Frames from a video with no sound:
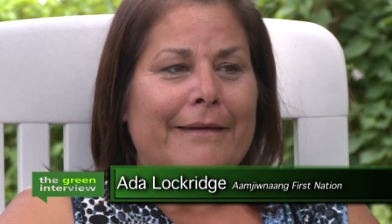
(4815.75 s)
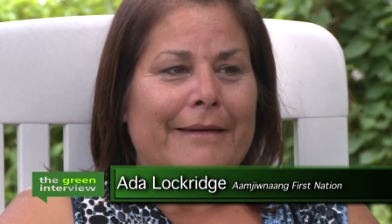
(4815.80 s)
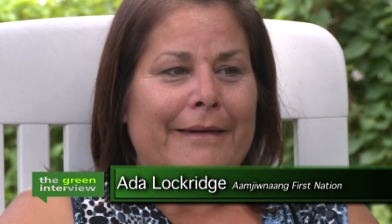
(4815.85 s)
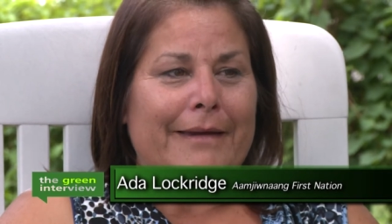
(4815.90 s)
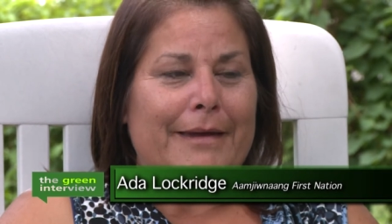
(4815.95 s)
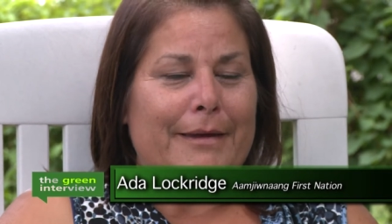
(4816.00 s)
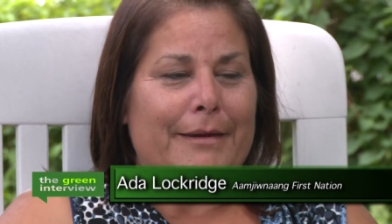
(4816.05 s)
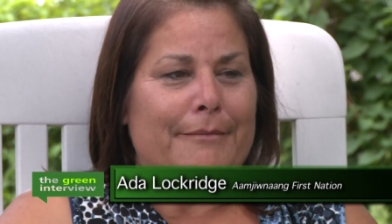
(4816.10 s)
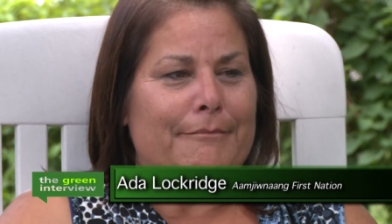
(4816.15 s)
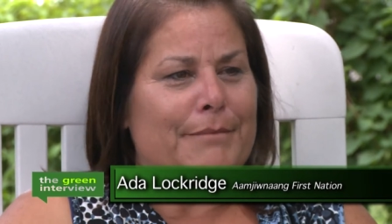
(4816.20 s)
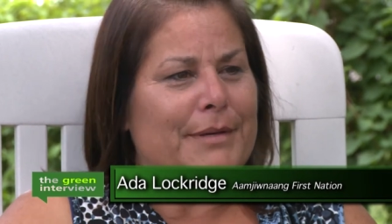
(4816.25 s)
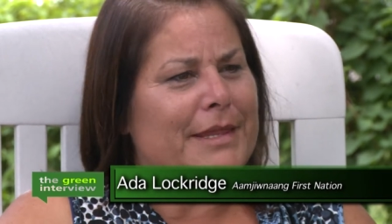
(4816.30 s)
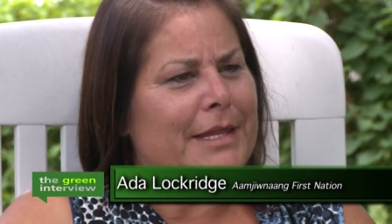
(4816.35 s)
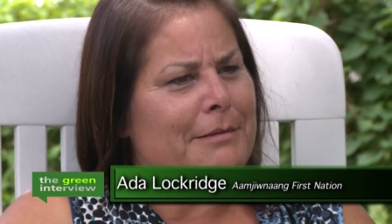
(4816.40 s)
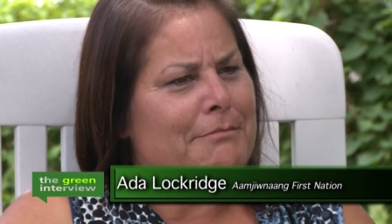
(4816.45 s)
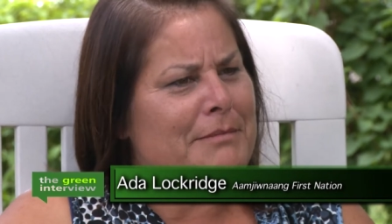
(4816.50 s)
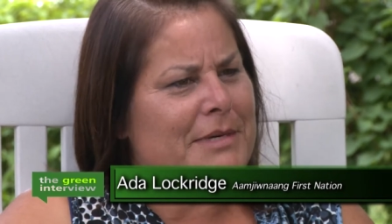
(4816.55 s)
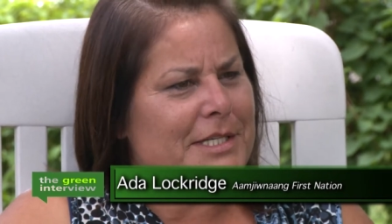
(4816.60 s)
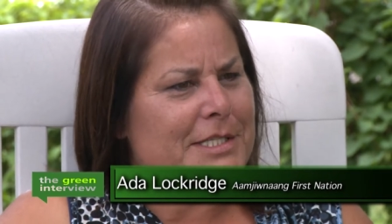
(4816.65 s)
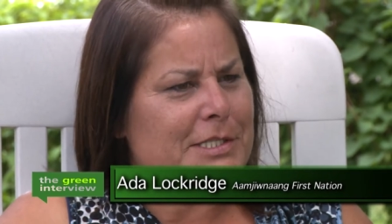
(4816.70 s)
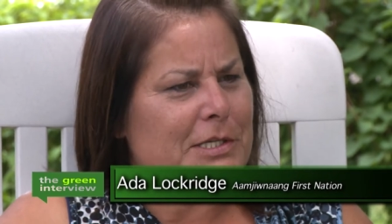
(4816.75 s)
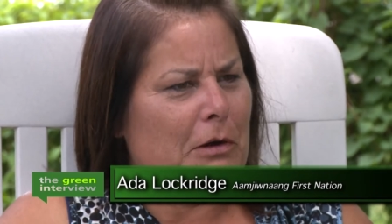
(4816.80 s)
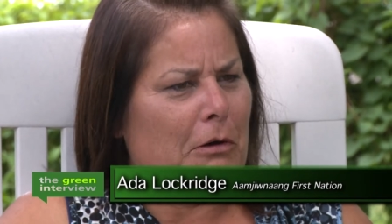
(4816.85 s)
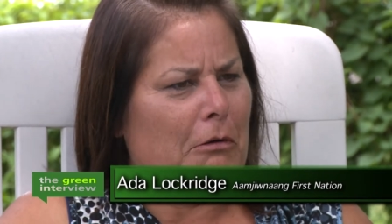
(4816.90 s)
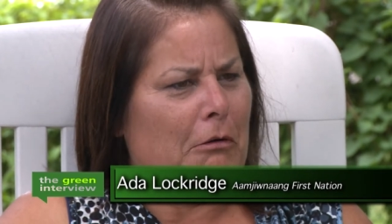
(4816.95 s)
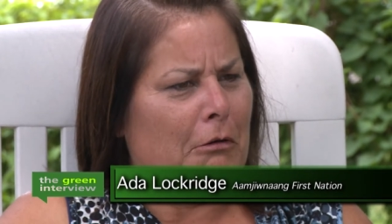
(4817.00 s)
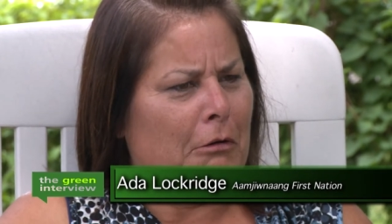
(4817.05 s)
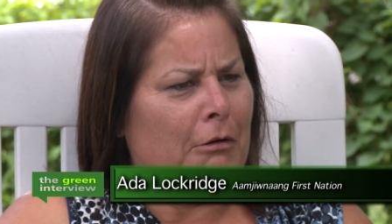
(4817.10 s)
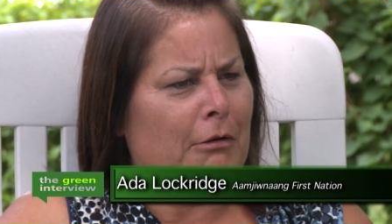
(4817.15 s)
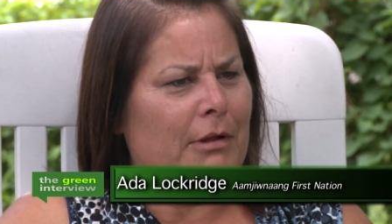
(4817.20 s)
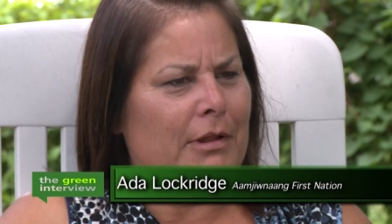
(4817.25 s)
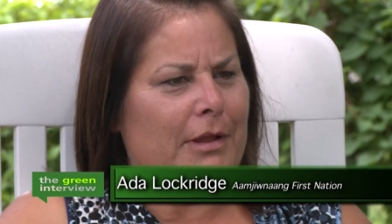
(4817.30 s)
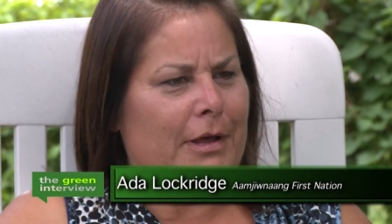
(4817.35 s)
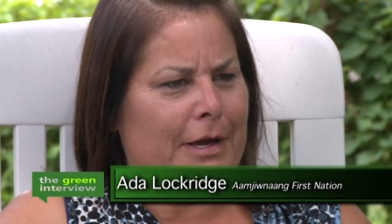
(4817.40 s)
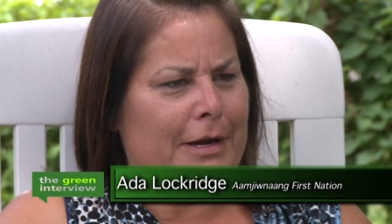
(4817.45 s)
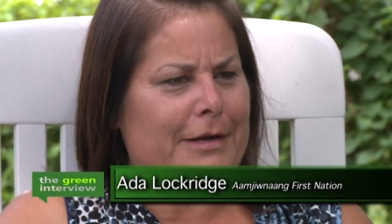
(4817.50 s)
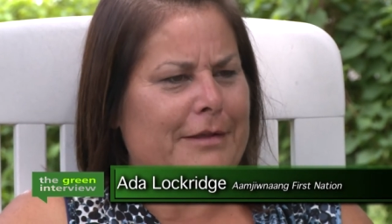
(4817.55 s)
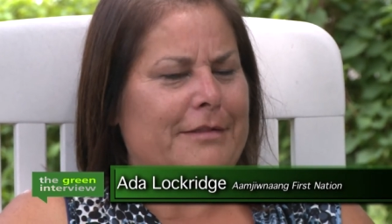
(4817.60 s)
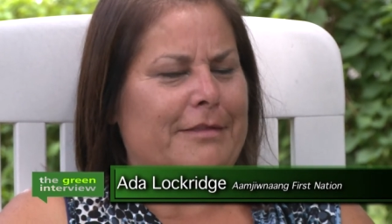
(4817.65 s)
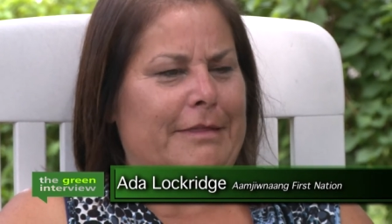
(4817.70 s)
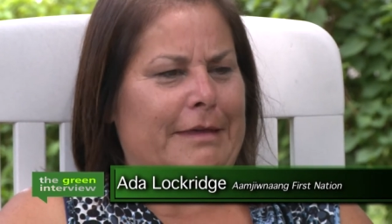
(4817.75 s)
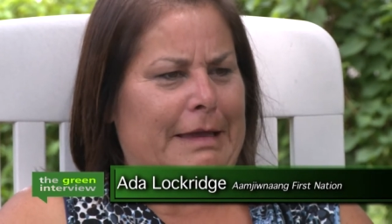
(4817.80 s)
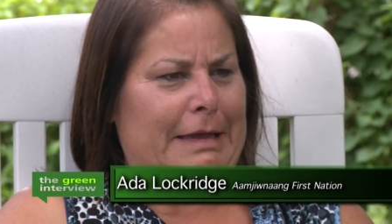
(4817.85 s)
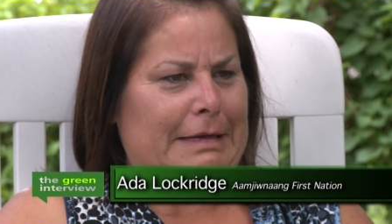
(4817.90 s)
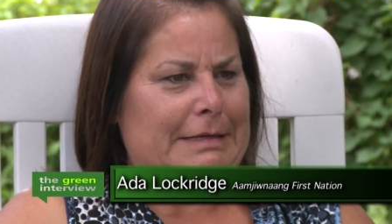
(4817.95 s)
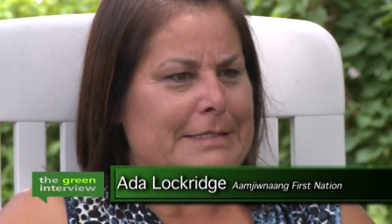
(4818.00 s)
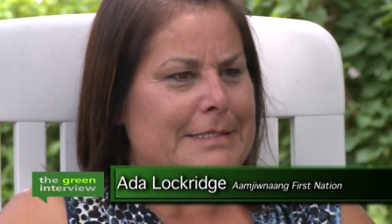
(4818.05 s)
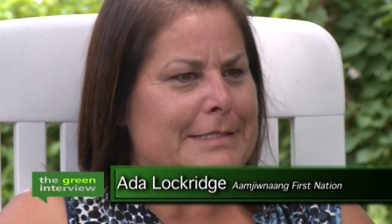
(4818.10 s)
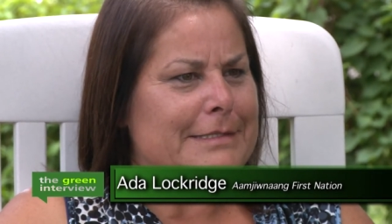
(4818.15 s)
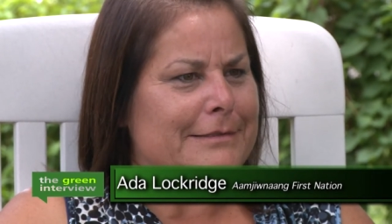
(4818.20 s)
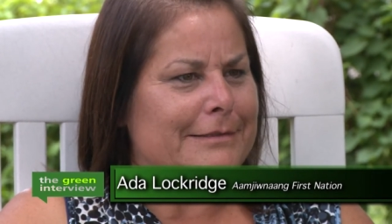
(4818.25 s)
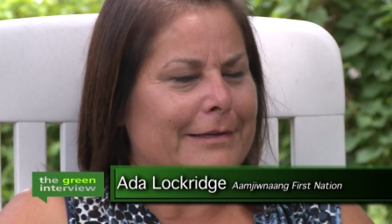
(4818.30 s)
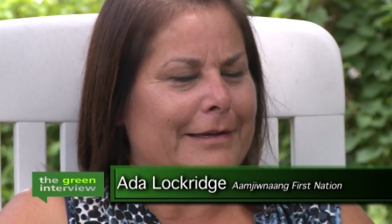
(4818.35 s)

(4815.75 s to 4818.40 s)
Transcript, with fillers: eh, but they missed a whole lot of things.